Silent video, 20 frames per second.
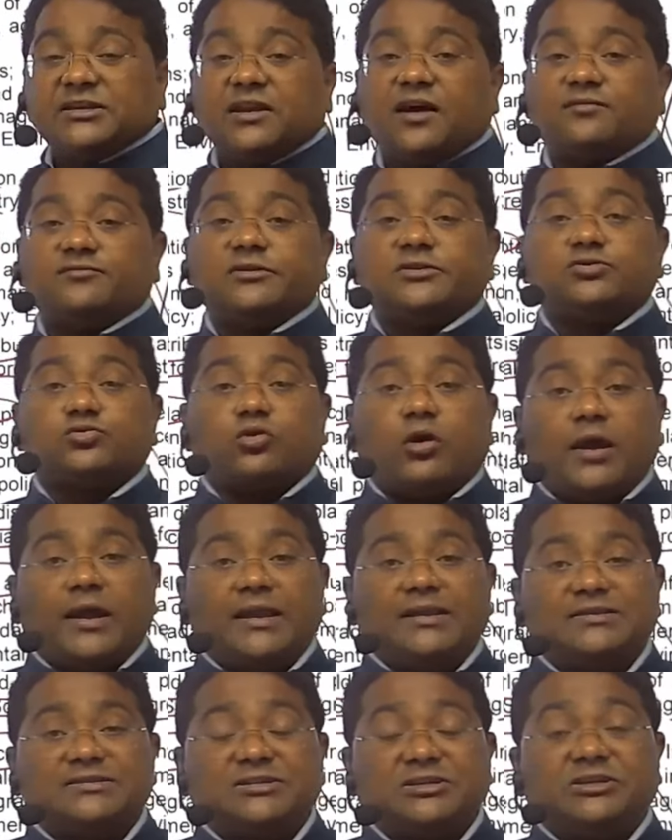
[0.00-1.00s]
of the
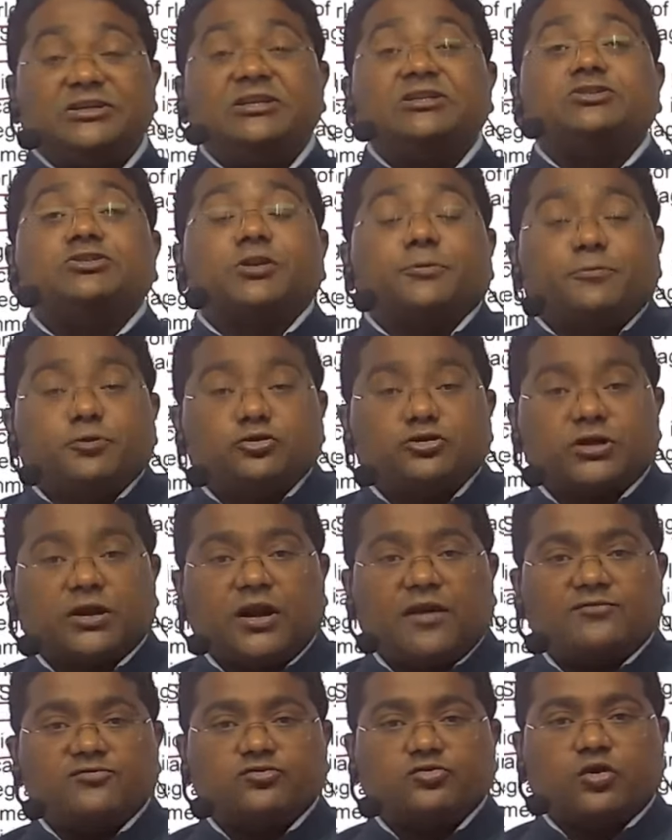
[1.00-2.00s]
soils, distribution
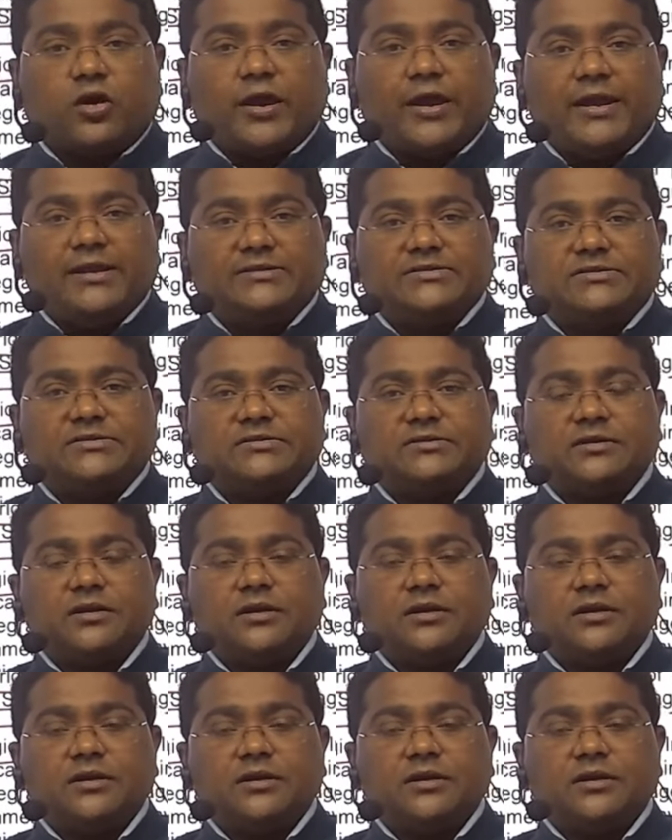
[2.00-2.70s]
of soils,